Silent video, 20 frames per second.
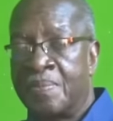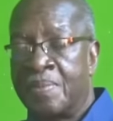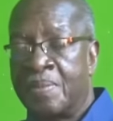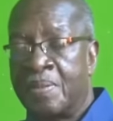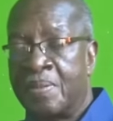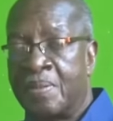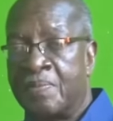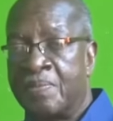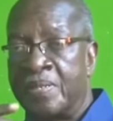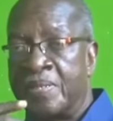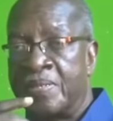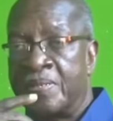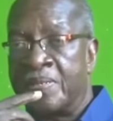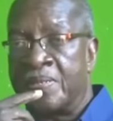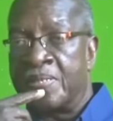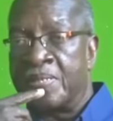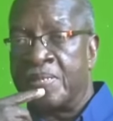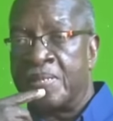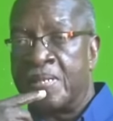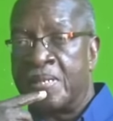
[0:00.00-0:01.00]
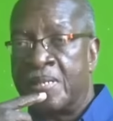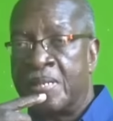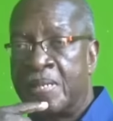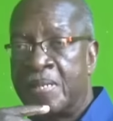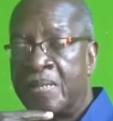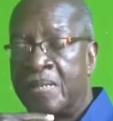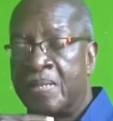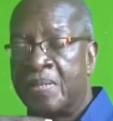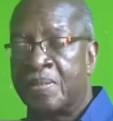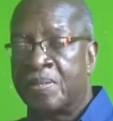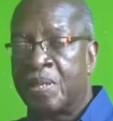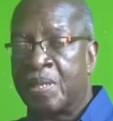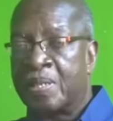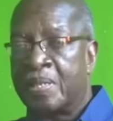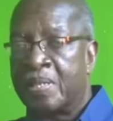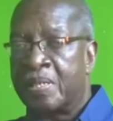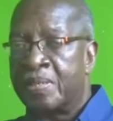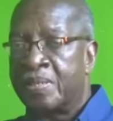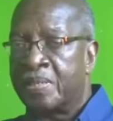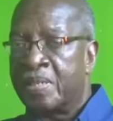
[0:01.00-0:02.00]
reasons,
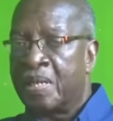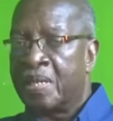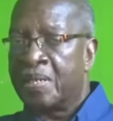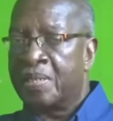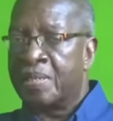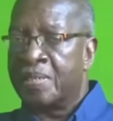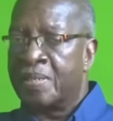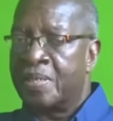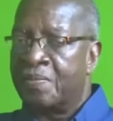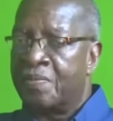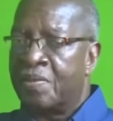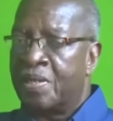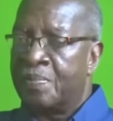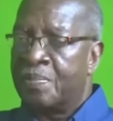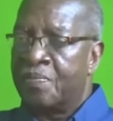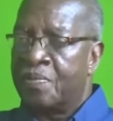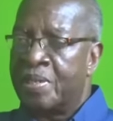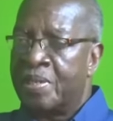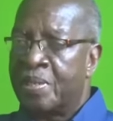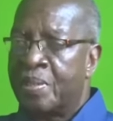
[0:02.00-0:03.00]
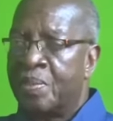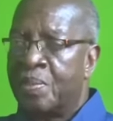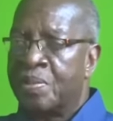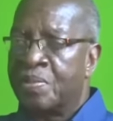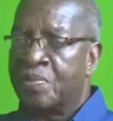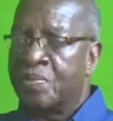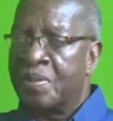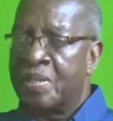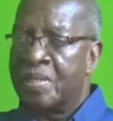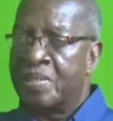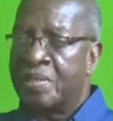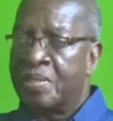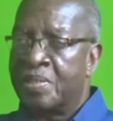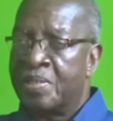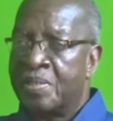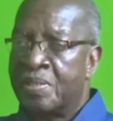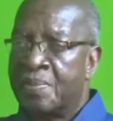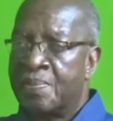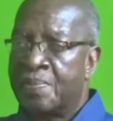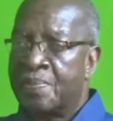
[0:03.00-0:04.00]
suddenly started to develop a very close
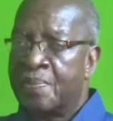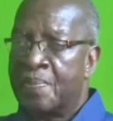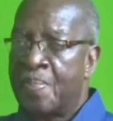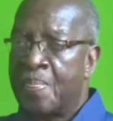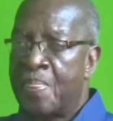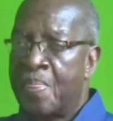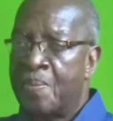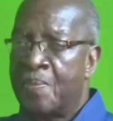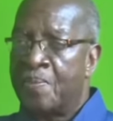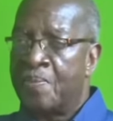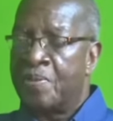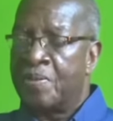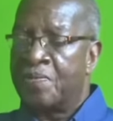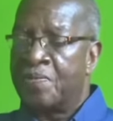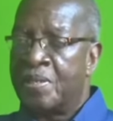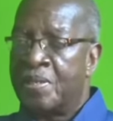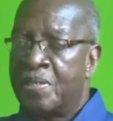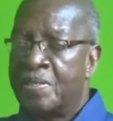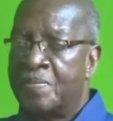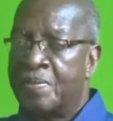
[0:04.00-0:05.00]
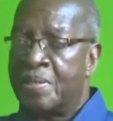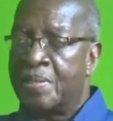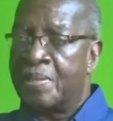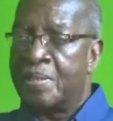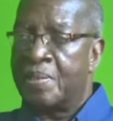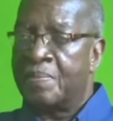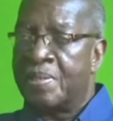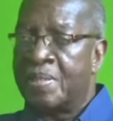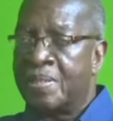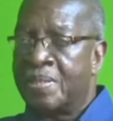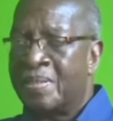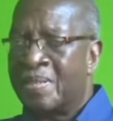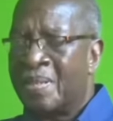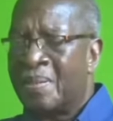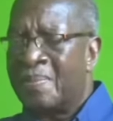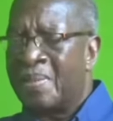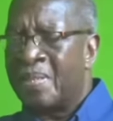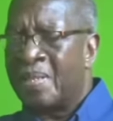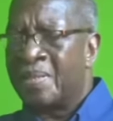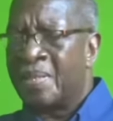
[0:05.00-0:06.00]
relationship with Venezuela. There was a
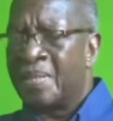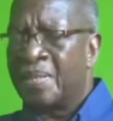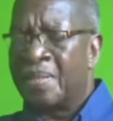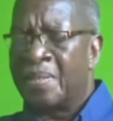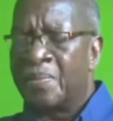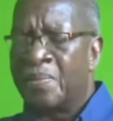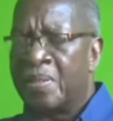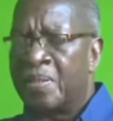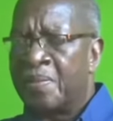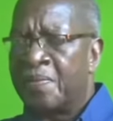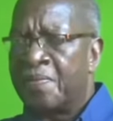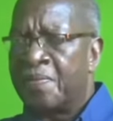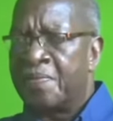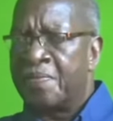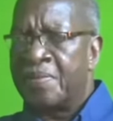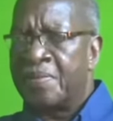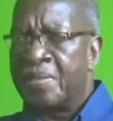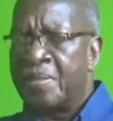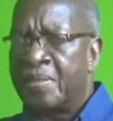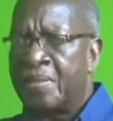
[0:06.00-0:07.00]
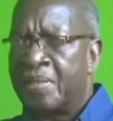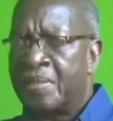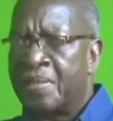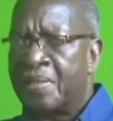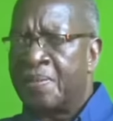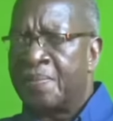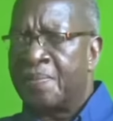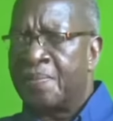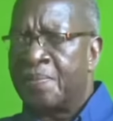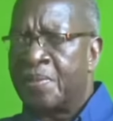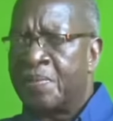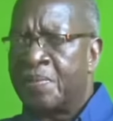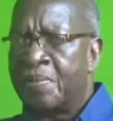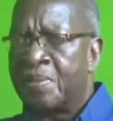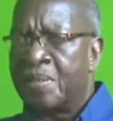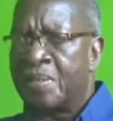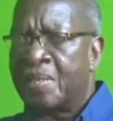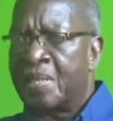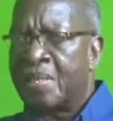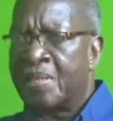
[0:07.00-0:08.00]
summit, I think, in 2015, which
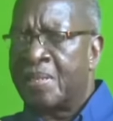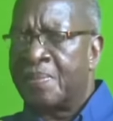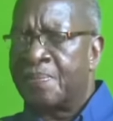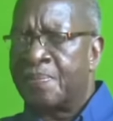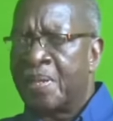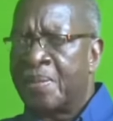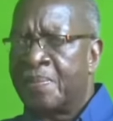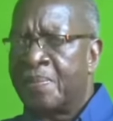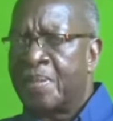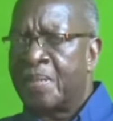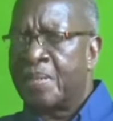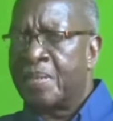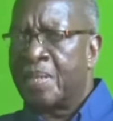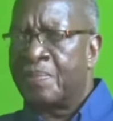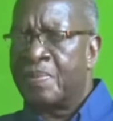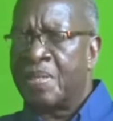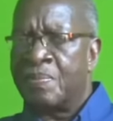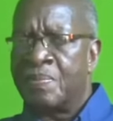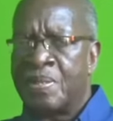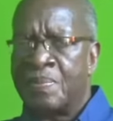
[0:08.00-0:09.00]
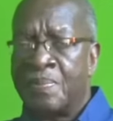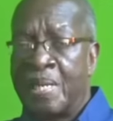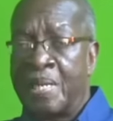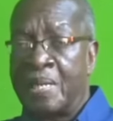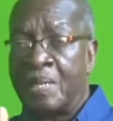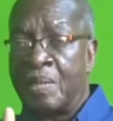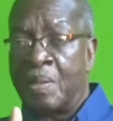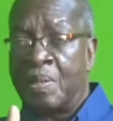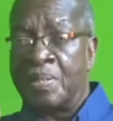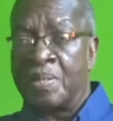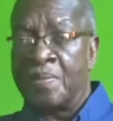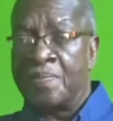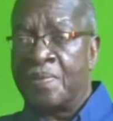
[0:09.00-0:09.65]
was attended primarily by a lot of